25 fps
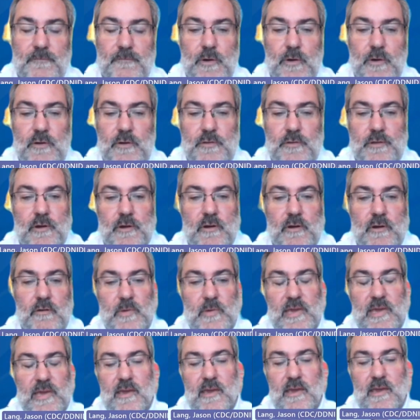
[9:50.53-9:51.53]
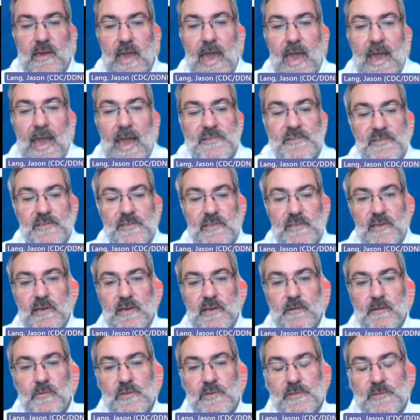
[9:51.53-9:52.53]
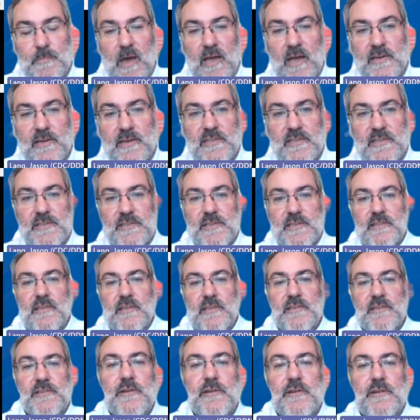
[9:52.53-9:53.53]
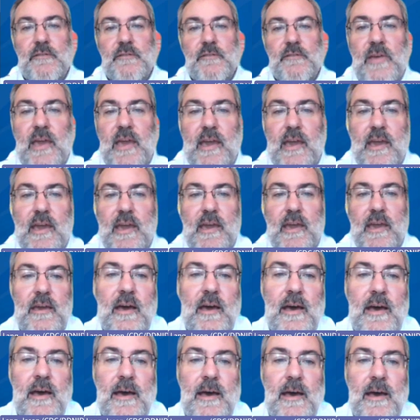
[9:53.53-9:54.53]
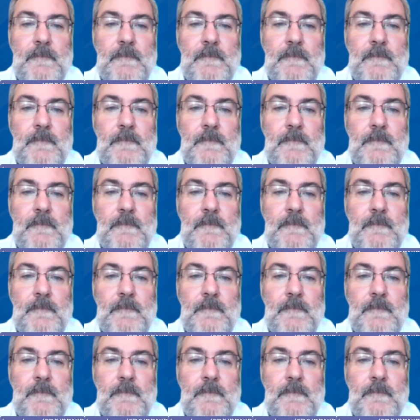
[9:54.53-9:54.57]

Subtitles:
Further, we asked respondents to this survey,